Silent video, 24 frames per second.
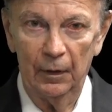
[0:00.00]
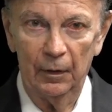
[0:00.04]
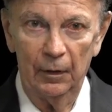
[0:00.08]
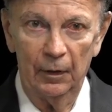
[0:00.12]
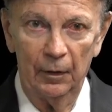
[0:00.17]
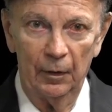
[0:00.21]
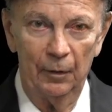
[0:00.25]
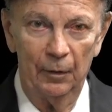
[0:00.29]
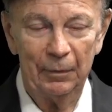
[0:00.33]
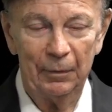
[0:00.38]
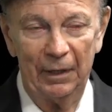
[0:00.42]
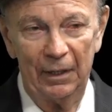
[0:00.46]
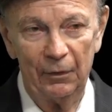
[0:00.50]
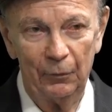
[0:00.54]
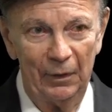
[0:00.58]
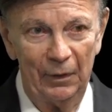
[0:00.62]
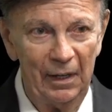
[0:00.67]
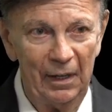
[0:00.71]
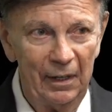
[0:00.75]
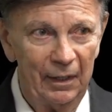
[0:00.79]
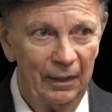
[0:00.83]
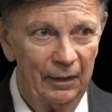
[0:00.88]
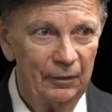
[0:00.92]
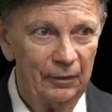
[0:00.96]
And by the
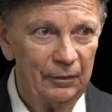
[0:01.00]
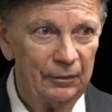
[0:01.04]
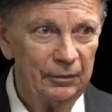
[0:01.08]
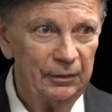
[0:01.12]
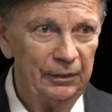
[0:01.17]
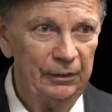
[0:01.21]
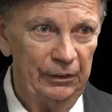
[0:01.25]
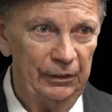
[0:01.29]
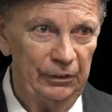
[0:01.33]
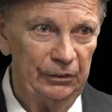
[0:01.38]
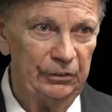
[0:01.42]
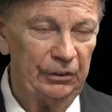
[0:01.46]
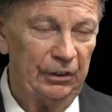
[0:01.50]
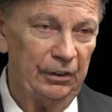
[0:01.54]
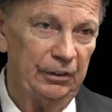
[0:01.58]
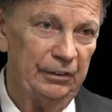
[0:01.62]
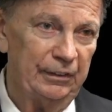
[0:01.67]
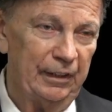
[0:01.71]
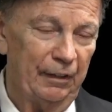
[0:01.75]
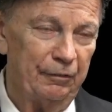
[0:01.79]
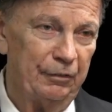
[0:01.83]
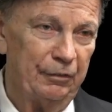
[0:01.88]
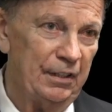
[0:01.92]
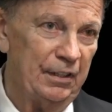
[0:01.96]
way, here's a good
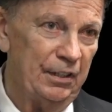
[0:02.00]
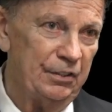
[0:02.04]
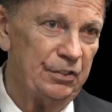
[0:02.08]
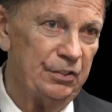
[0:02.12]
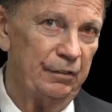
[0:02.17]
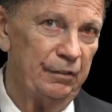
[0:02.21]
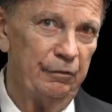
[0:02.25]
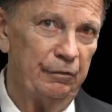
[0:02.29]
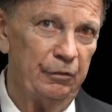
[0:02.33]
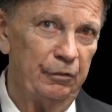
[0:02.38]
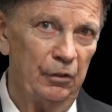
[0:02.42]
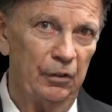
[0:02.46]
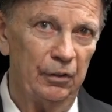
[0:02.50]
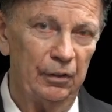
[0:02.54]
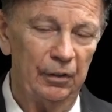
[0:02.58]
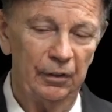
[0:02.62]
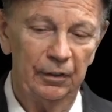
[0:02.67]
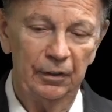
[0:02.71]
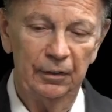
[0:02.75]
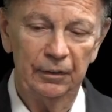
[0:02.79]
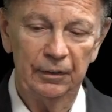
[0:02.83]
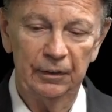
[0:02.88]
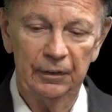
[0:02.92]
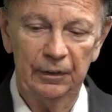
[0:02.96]
definition for
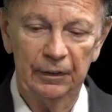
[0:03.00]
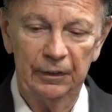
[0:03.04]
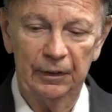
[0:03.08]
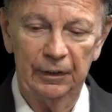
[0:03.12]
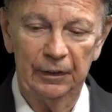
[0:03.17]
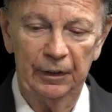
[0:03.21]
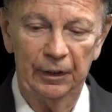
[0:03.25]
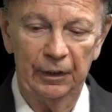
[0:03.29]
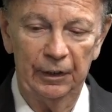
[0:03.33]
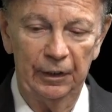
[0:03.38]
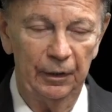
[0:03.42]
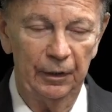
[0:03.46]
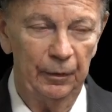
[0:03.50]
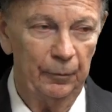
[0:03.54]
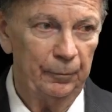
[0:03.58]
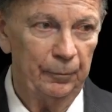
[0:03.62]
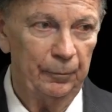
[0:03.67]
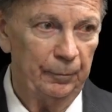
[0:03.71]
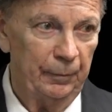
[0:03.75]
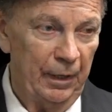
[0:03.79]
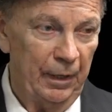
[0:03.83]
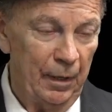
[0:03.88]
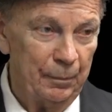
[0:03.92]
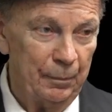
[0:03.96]

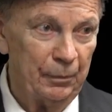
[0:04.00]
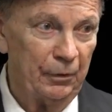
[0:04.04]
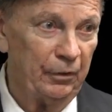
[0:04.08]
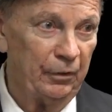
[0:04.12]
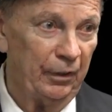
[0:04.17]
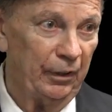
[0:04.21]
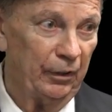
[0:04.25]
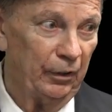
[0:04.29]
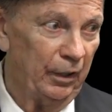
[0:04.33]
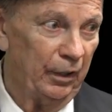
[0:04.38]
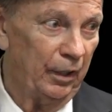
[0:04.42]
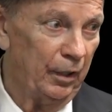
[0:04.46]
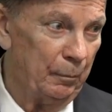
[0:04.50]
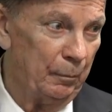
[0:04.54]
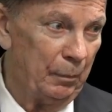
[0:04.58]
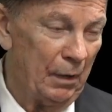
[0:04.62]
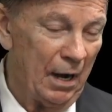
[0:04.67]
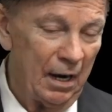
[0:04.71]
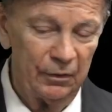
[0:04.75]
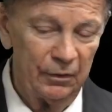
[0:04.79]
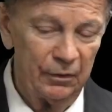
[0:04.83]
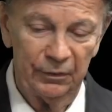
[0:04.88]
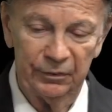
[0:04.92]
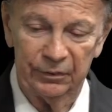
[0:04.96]
hypocrite or
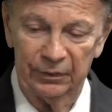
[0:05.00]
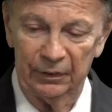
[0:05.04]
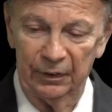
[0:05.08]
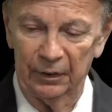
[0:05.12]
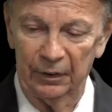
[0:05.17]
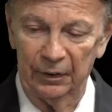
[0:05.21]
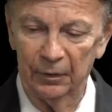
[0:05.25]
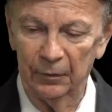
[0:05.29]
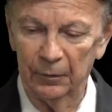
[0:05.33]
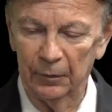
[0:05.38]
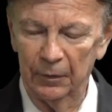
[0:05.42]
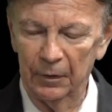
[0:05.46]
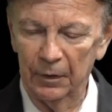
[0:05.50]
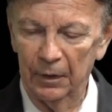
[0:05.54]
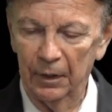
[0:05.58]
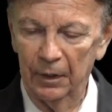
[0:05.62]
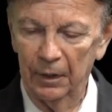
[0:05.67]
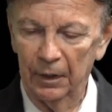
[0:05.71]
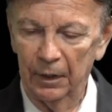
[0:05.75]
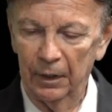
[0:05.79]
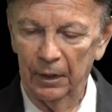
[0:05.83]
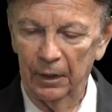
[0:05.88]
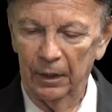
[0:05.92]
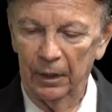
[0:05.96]
hypocrisy
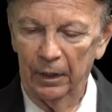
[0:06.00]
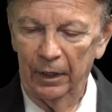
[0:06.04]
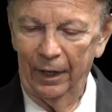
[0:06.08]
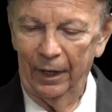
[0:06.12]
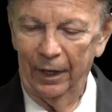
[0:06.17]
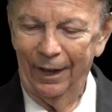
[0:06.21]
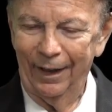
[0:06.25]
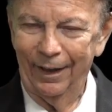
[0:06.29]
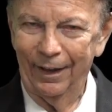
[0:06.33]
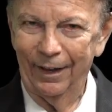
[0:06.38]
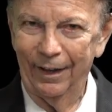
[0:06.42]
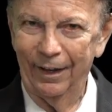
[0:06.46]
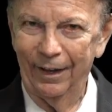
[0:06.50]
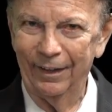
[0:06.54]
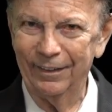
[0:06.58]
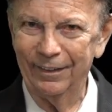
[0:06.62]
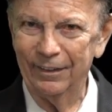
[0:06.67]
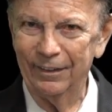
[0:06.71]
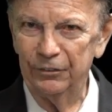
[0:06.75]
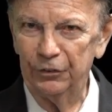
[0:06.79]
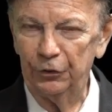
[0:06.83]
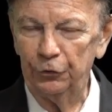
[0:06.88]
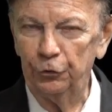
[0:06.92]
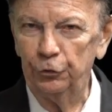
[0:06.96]
it
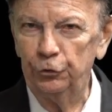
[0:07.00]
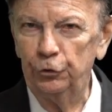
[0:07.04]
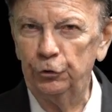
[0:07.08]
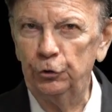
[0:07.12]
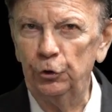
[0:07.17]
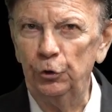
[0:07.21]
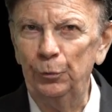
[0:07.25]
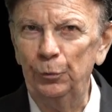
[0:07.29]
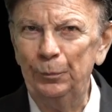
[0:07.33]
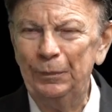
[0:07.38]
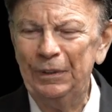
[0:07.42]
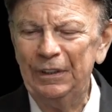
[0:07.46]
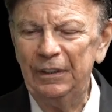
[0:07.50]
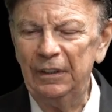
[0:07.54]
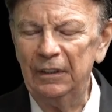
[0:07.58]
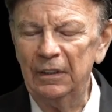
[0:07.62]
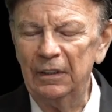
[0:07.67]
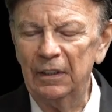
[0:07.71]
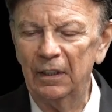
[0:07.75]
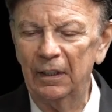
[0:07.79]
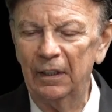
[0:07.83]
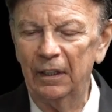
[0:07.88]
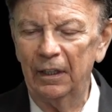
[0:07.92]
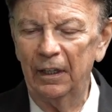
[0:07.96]
is
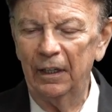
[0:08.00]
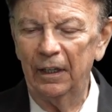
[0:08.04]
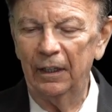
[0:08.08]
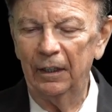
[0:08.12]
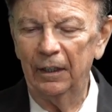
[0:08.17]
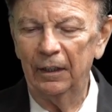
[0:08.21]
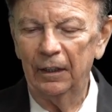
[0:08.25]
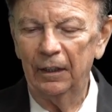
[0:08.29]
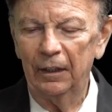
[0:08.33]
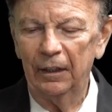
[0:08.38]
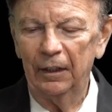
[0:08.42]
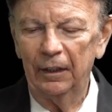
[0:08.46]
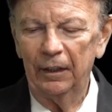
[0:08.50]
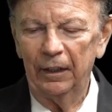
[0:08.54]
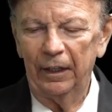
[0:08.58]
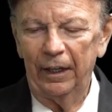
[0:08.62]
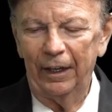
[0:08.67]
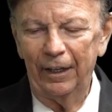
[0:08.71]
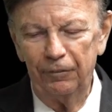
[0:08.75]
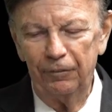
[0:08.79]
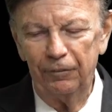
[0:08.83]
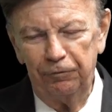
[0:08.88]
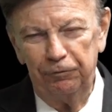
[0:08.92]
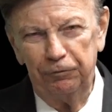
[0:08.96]
assuming
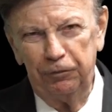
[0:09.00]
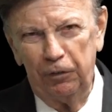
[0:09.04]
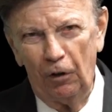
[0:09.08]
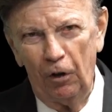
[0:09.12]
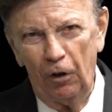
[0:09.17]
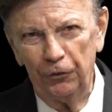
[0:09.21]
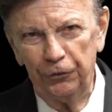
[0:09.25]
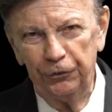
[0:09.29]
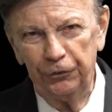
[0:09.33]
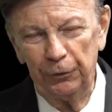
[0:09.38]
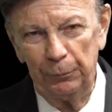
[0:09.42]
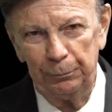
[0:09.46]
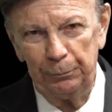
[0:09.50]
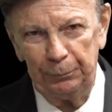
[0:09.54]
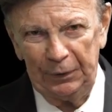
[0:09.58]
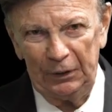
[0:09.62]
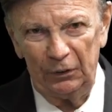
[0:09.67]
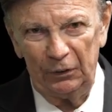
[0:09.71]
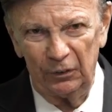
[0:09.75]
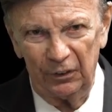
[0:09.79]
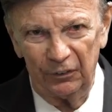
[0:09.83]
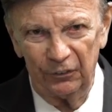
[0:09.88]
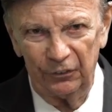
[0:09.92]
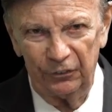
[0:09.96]
a false
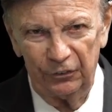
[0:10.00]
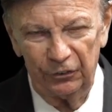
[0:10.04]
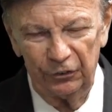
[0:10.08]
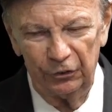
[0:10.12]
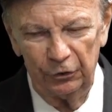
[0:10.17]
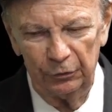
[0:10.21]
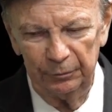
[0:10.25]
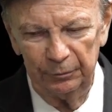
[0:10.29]
appearance,